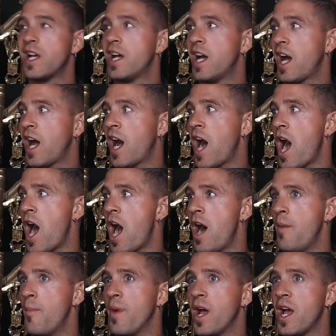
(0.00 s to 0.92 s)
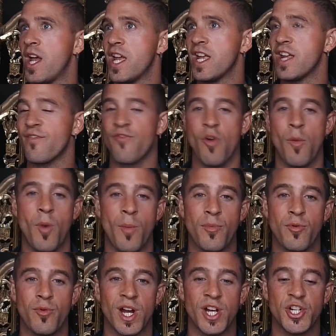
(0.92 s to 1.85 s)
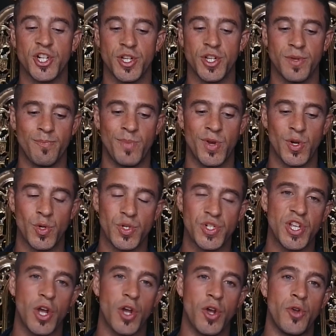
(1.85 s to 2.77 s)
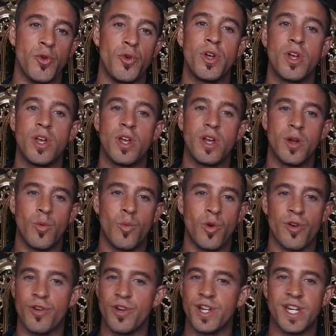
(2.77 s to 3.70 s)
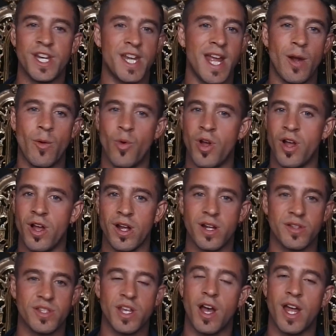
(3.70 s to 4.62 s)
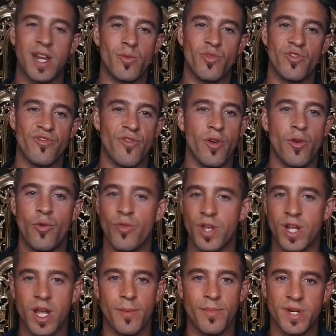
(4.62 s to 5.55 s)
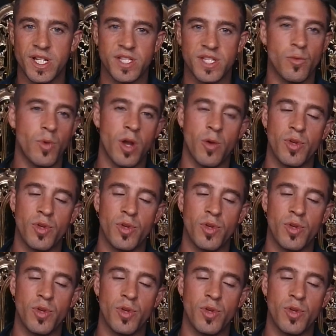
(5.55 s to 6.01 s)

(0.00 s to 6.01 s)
um, from operation, but also we're in a network tied in with all the companies in the world.